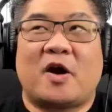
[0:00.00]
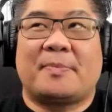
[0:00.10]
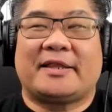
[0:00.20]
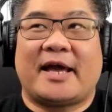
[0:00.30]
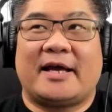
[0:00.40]

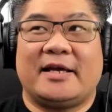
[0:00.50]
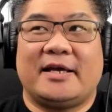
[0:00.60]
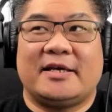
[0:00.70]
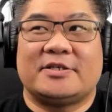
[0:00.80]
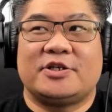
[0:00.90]
about that
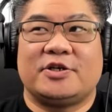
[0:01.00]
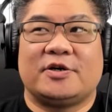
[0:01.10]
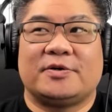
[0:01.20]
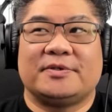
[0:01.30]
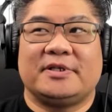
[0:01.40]
is you
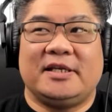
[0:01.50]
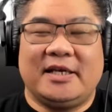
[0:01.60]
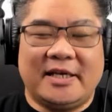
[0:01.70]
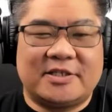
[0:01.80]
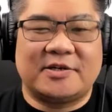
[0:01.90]
don't
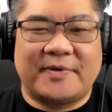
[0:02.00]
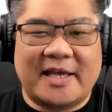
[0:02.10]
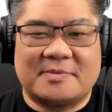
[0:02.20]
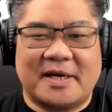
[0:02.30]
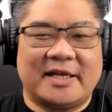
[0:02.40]
need to
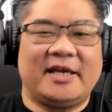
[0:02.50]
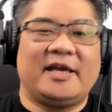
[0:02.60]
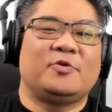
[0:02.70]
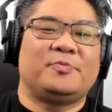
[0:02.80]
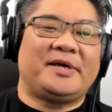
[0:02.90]
raise money.
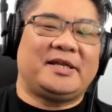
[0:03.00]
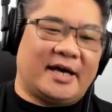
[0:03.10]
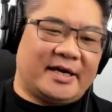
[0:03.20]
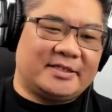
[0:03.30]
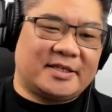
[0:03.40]
It would be
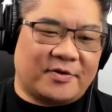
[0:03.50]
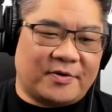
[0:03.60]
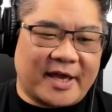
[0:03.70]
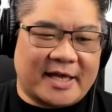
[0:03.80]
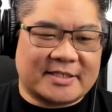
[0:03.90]
nice to throw
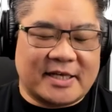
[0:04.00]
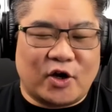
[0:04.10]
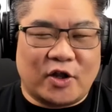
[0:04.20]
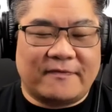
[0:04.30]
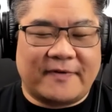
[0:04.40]
gasoline
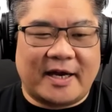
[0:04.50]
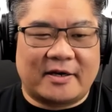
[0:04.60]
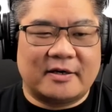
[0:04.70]
on the fire.